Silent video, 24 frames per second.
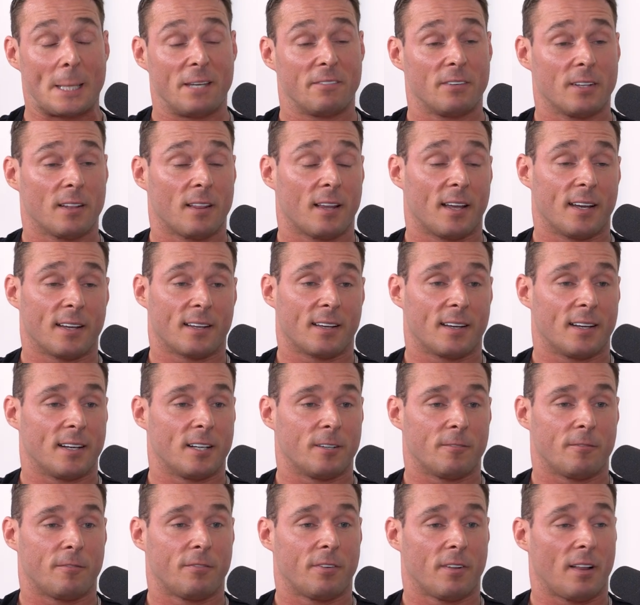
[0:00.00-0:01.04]
Even like
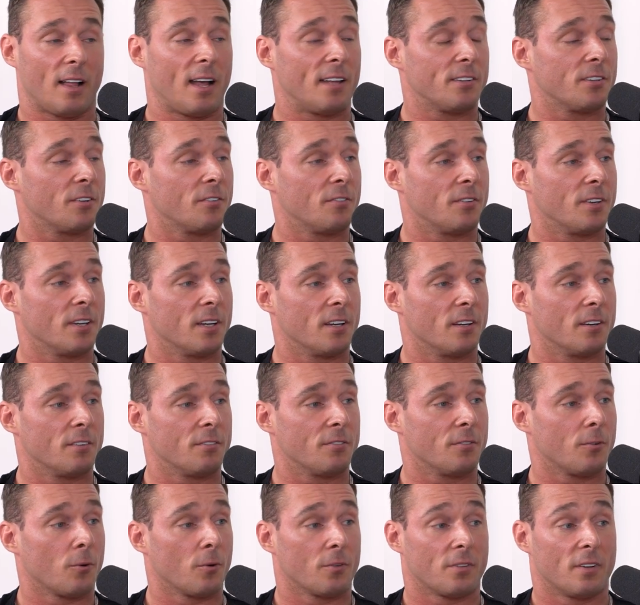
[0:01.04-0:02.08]
philosophy
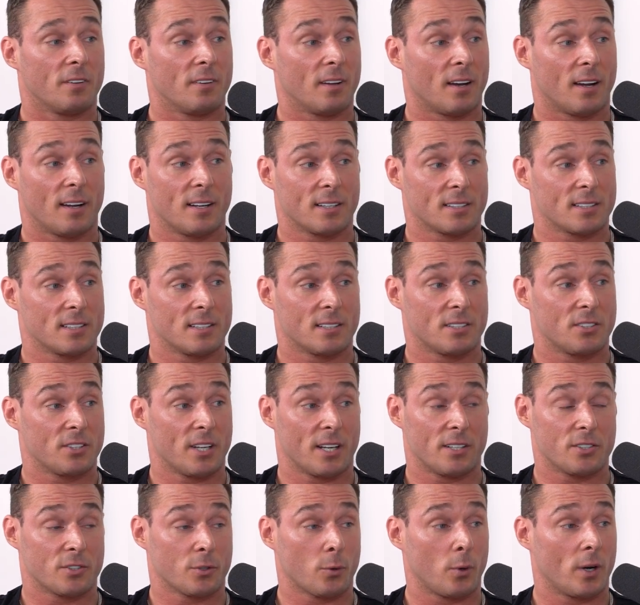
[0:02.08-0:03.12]
of orthodontics has
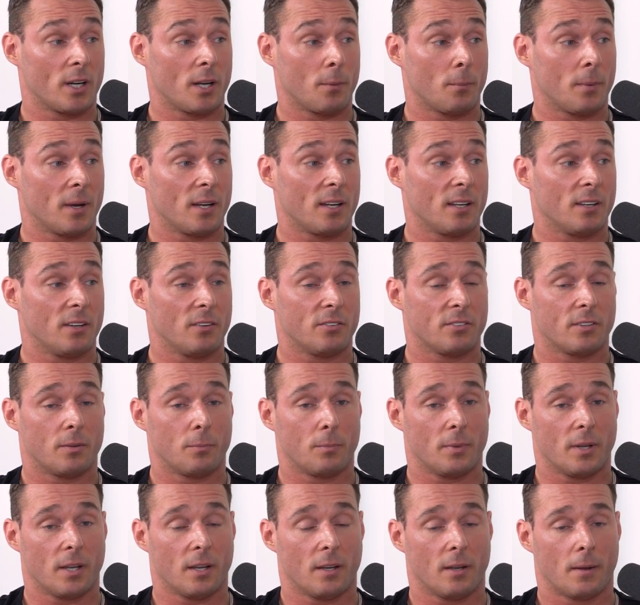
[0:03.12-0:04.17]
changed quite a bit. It used to
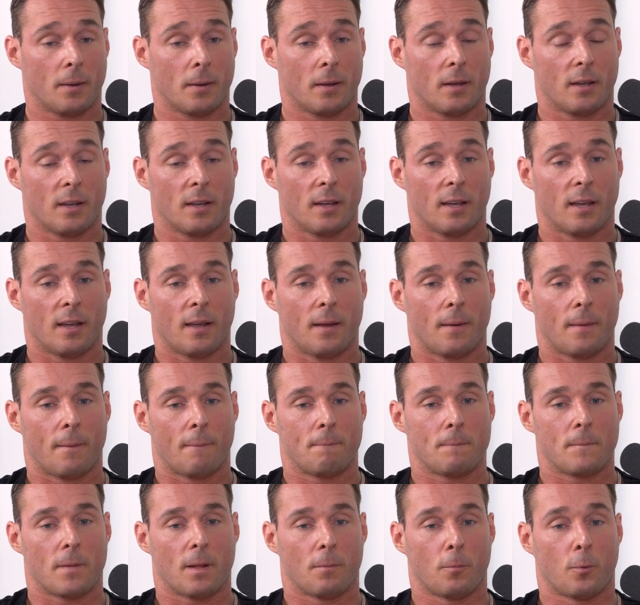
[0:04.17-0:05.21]
be
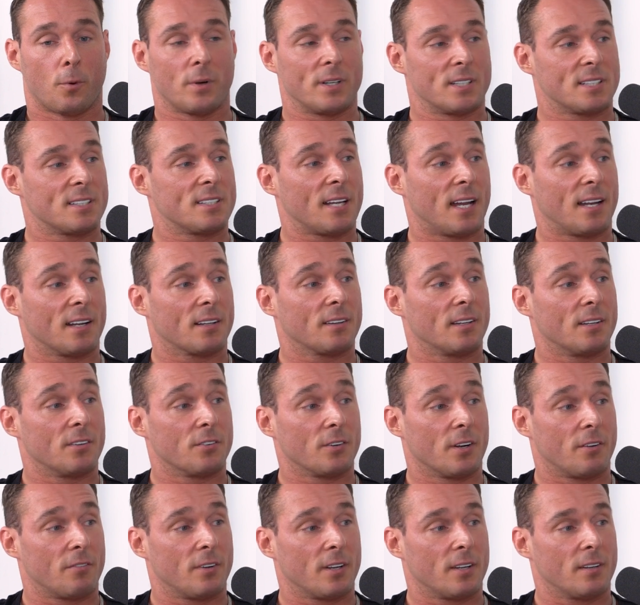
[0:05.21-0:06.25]
more aesthetically
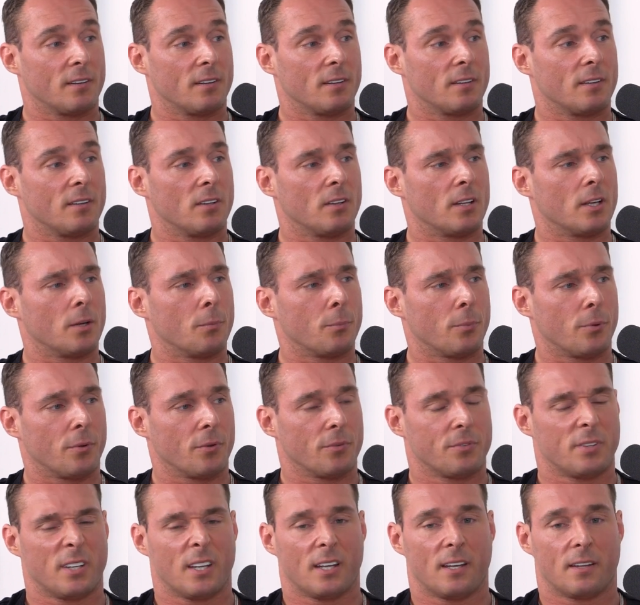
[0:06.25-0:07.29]
driven. They'd
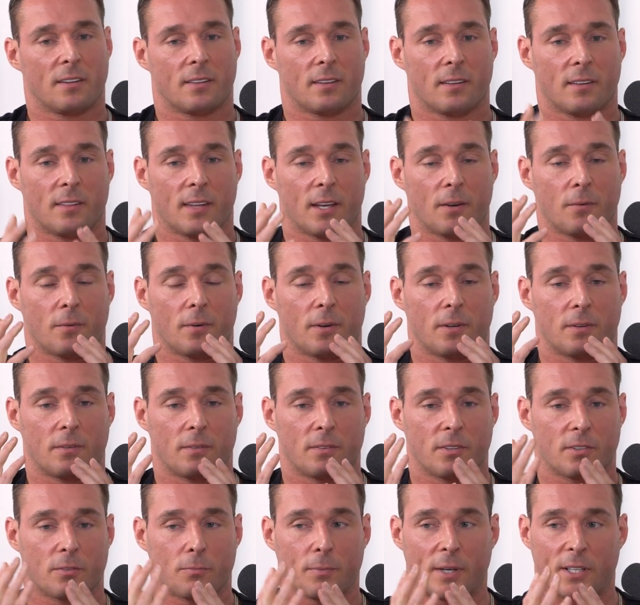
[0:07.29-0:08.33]
pull teeth and they
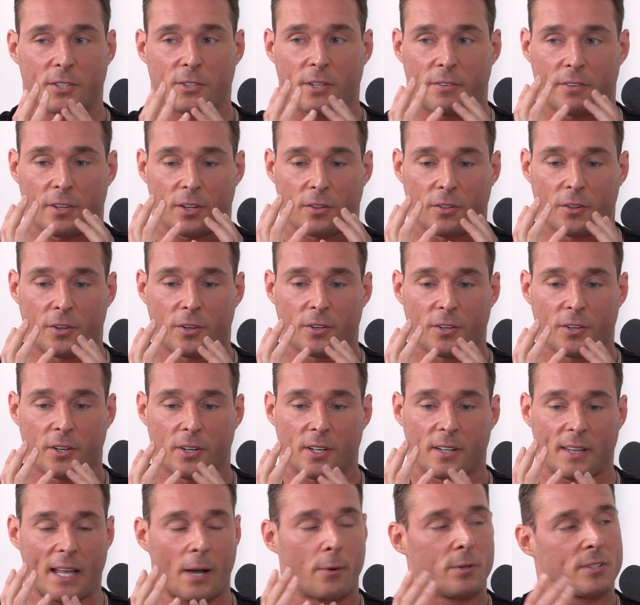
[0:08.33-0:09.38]
would just make sure everything looked
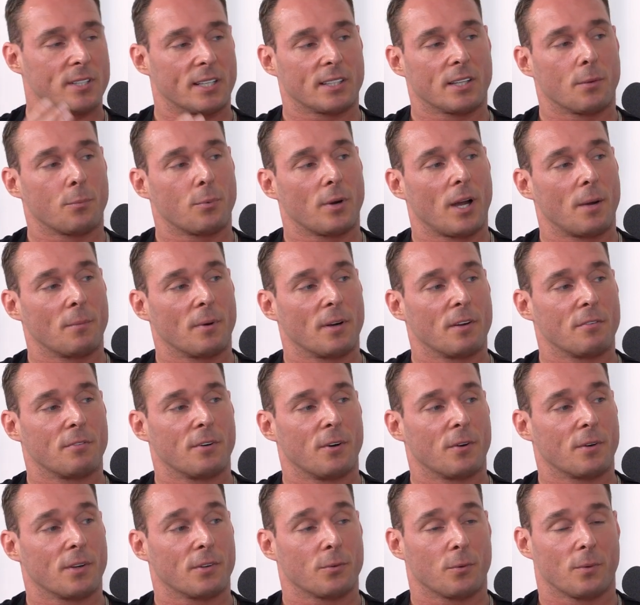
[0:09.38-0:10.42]
good. And that was like the primary
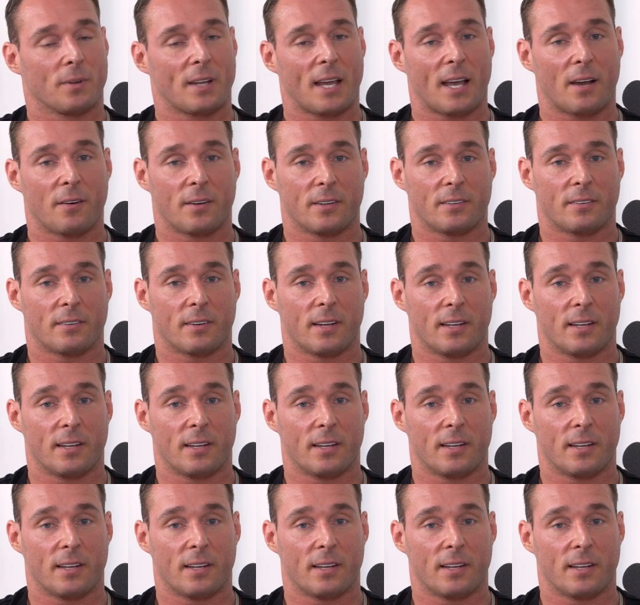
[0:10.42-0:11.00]
focus. Well, now